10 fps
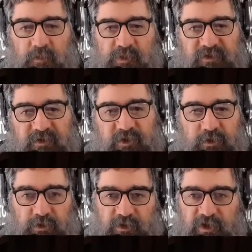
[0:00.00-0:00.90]
Pleasant
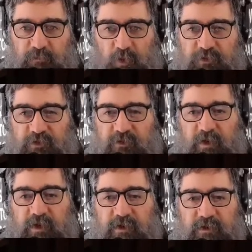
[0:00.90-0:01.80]
Hill in the modern
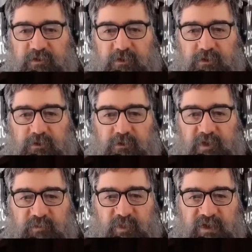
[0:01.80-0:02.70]
day is a
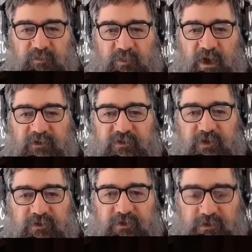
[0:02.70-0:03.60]
great big BART
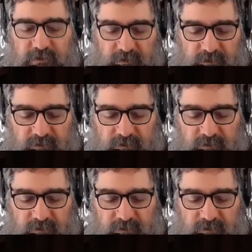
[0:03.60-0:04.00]
station.